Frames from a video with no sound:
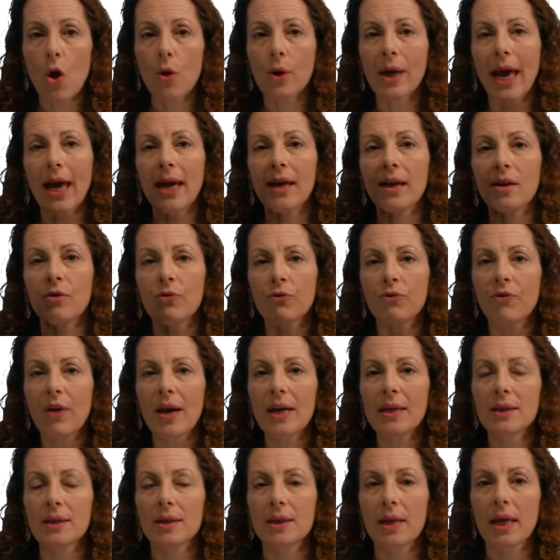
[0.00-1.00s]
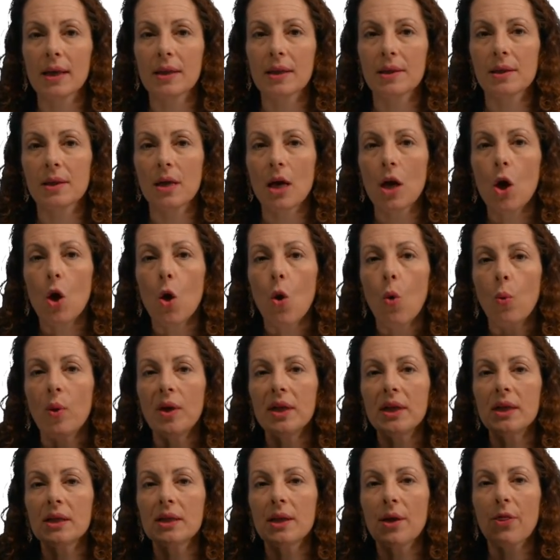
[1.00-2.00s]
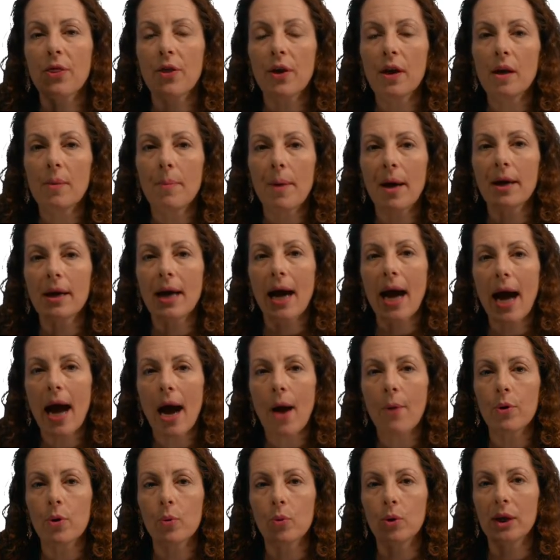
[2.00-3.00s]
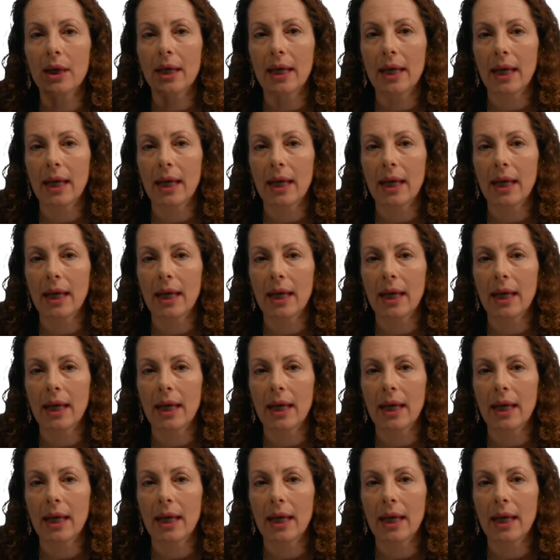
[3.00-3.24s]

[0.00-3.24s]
Okay, in phase 6, we need to think about how we will